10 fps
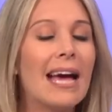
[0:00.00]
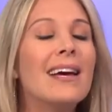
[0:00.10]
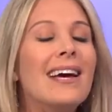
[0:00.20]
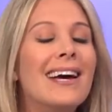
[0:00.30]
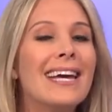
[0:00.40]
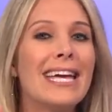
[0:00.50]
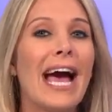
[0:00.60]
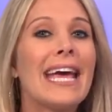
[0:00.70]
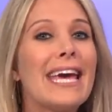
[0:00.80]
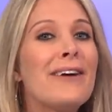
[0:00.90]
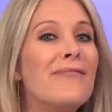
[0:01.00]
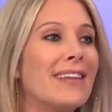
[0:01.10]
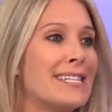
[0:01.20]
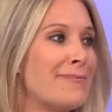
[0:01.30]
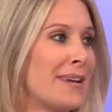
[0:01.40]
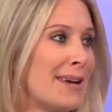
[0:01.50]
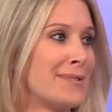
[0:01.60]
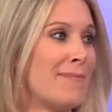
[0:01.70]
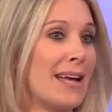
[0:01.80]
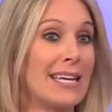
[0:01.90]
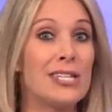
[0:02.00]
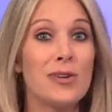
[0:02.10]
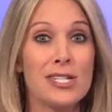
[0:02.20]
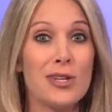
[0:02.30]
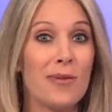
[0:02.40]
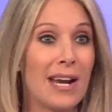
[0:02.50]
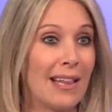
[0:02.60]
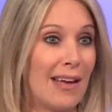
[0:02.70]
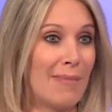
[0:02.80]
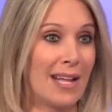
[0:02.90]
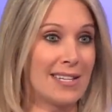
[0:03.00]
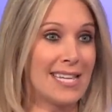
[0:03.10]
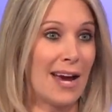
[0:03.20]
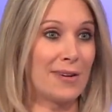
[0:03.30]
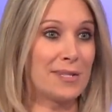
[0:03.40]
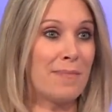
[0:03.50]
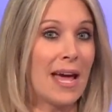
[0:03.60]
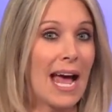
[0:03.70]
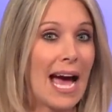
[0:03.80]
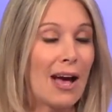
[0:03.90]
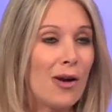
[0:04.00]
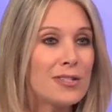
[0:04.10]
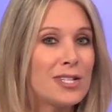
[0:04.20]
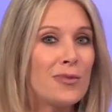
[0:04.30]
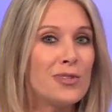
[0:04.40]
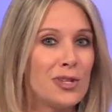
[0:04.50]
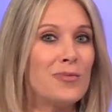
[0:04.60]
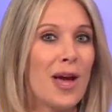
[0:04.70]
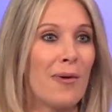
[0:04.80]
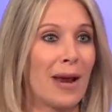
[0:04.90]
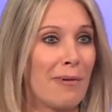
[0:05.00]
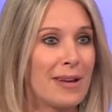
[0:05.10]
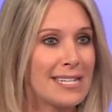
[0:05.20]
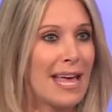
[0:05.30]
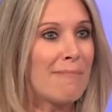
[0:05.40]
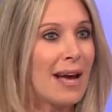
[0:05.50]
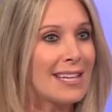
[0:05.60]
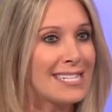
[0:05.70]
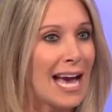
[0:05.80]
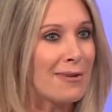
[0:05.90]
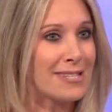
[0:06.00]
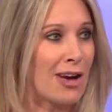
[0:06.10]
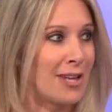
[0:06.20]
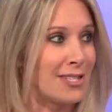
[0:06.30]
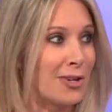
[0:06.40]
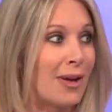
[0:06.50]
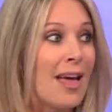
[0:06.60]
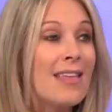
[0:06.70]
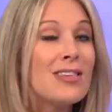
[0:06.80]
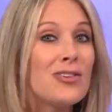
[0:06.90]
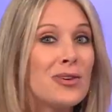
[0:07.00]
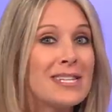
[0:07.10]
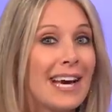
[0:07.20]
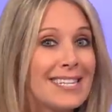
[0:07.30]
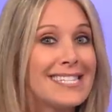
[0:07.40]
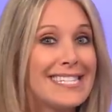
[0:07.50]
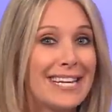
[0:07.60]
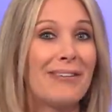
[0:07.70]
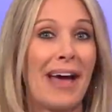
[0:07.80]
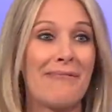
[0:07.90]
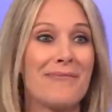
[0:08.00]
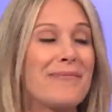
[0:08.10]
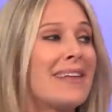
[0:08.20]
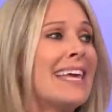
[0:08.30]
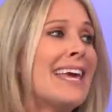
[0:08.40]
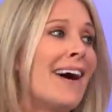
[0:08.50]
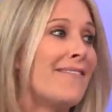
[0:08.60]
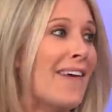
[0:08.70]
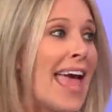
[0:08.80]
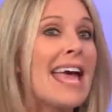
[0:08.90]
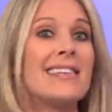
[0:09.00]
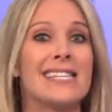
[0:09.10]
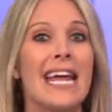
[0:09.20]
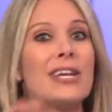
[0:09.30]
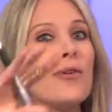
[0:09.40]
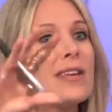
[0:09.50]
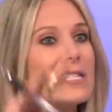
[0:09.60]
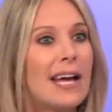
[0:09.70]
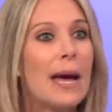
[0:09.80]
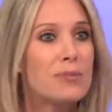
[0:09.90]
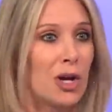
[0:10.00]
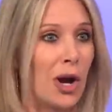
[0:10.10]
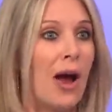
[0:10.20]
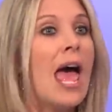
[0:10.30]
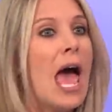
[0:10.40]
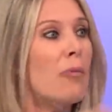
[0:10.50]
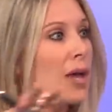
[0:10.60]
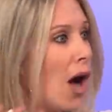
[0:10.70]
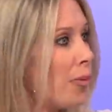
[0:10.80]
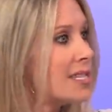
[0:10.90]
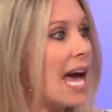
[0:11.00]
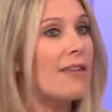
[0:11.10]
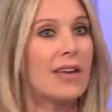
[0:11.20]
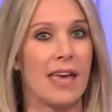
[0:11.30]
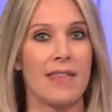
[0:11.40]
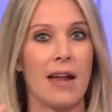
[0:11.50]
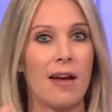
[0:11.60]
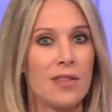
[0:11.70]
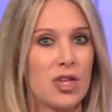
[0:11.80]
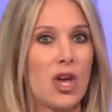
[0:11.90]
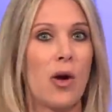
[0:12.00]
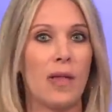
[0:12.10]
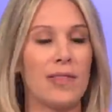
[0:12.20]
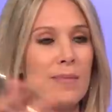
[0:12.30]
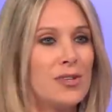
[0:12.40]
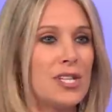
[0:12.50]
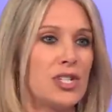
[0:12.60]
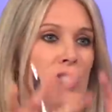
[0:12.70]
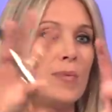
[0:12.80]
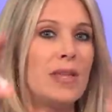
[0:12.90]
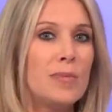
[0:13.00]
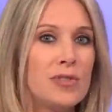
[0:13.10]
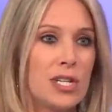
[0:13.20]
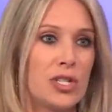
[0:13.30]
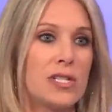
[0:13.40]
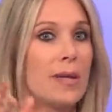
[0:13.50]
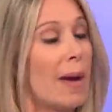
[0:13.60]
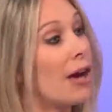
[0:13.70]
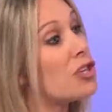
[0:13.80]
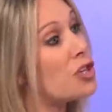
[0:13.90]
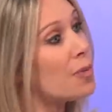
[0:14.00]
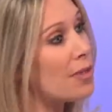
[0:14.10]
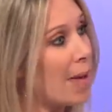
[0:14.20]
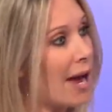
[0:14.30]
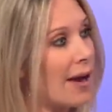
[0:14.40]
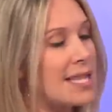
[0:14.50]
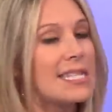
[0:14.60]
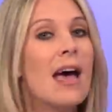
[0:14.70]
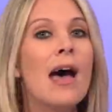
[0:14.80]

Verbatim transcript: I I get conflicted when it comes to Miley, because you guys know that I love Miley Cyrus, but yeah. I also do know when I went to that Miley Cyrus concert, she does still have really young fans, and I know that's not up to her, and we always advocate that on this show. Let the musicians be the musicians, the parents should be the parents,